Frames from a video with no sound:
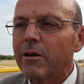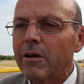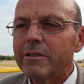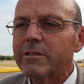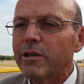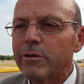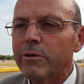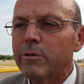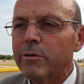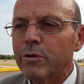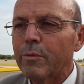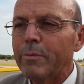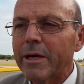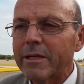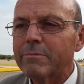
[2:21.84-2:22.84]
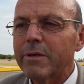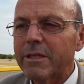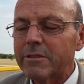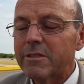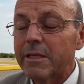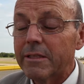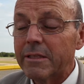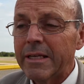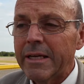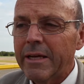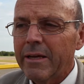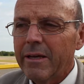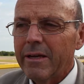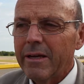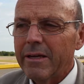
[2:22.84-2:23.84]
Ontario and Quebec mixed in.
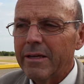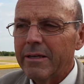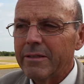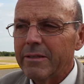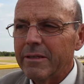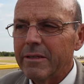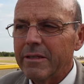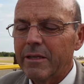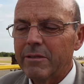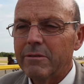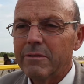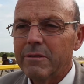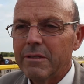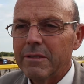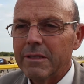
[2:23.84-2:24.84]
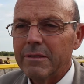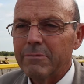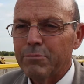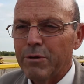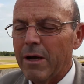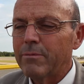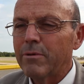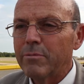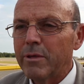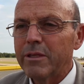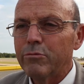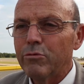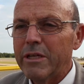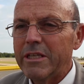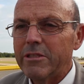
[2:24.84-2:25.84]
It
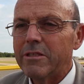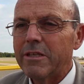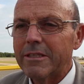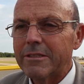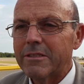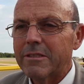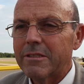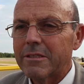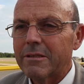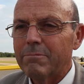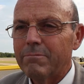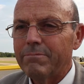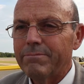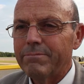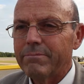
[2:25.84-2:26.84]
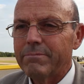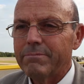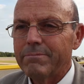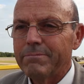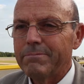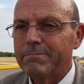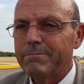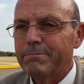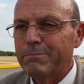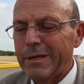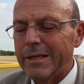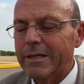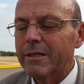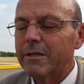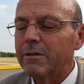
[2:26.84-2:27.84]
probably reached its
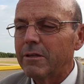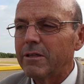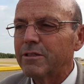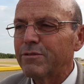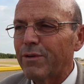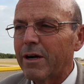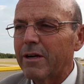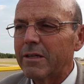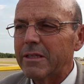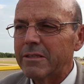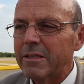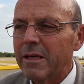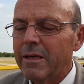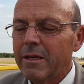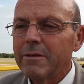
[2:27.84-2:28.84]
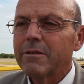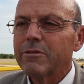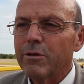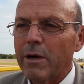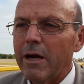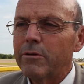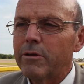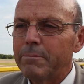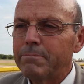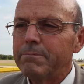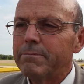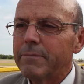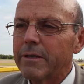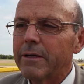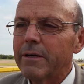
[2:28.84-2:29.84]
pinnacle as far as crowd
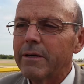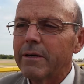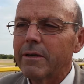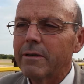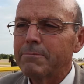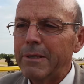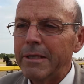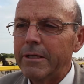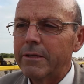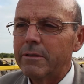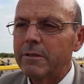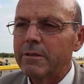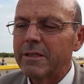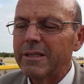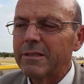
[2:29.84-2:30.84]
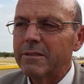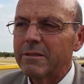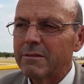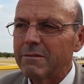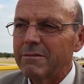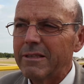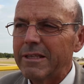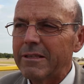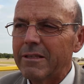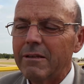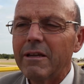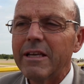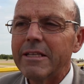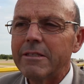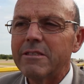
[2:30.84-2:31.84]
appeal in the
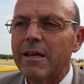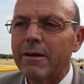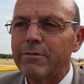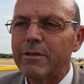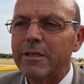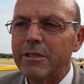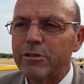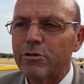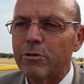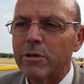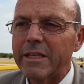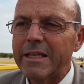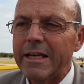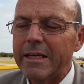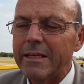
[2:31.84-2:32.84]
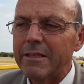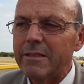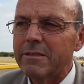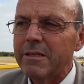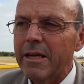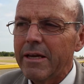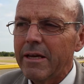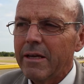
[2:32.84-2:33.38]
late 70s, early 80s,